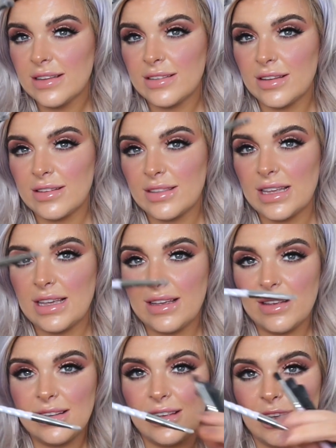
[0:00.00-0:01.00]
So it's
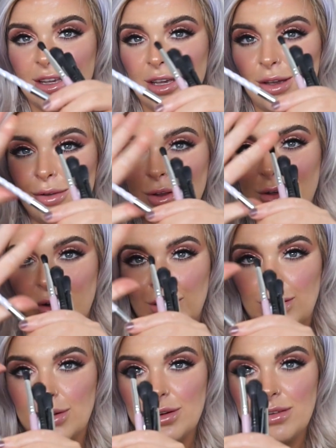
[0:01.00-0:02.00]
the
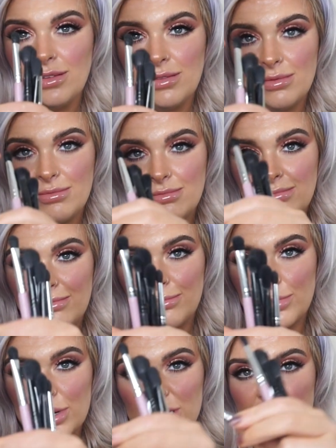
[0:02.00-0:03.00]
Unicorn
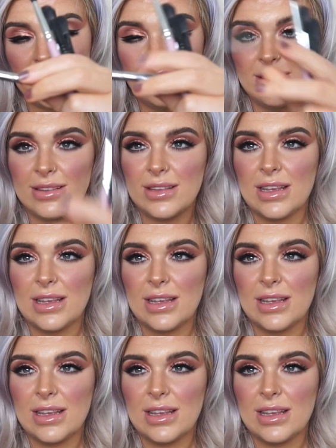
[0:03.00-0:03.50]
brushes,